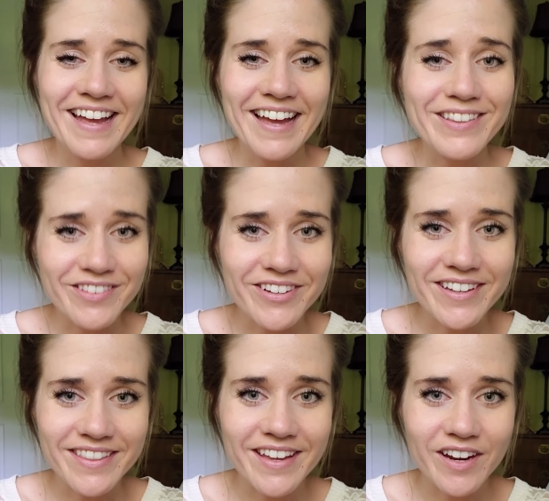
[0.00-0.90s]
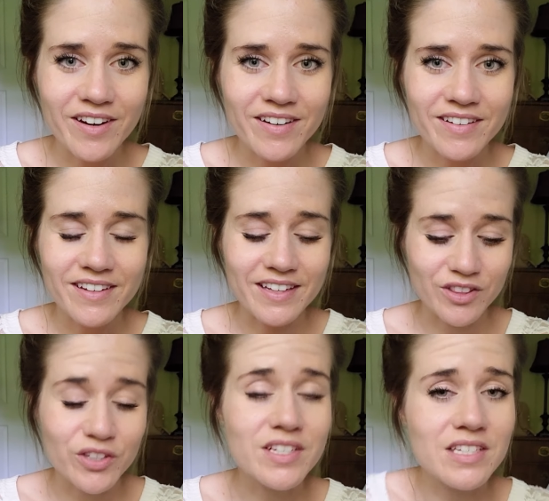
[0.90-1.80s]
and look in there and
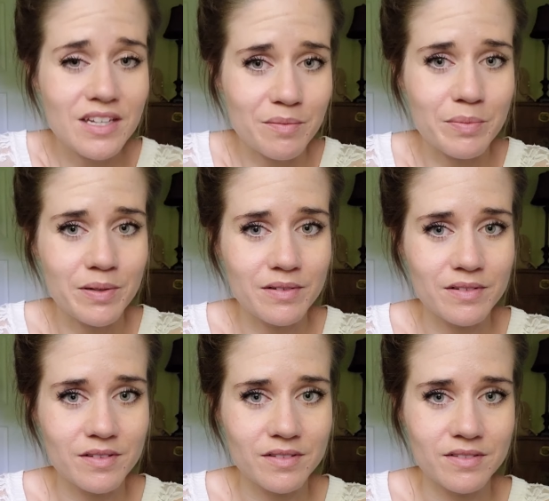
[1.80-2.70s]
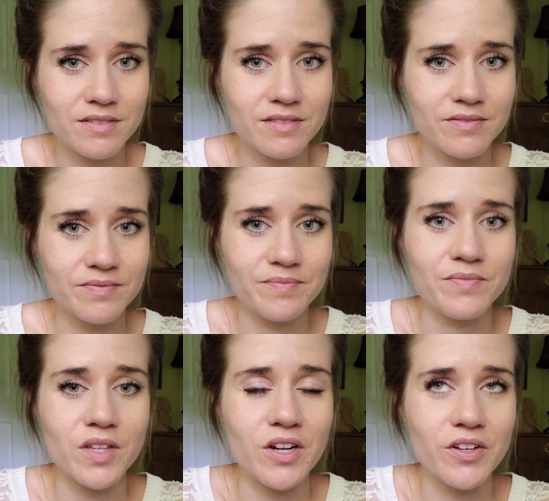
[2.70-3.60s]
look deep.
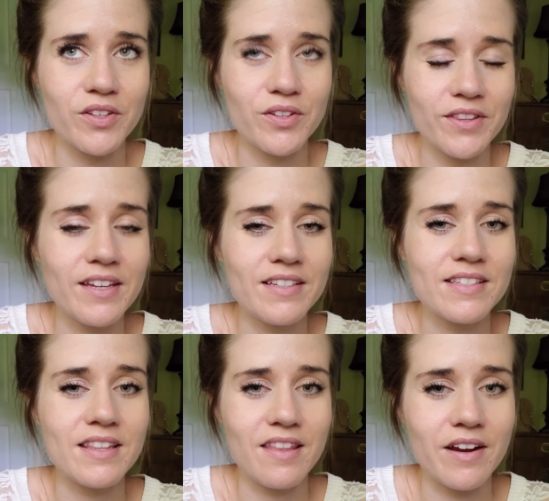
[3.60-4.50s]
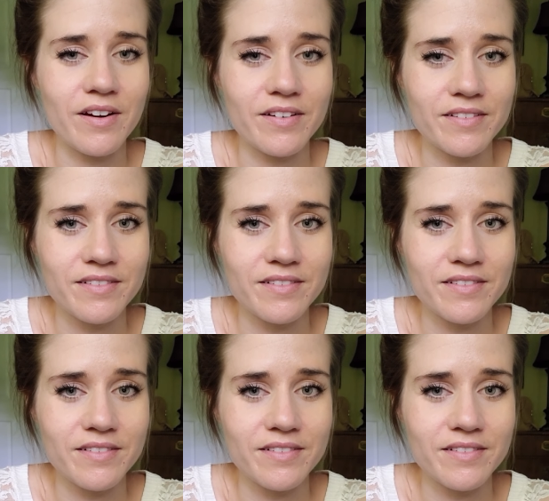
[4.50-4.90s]
Are there things in there?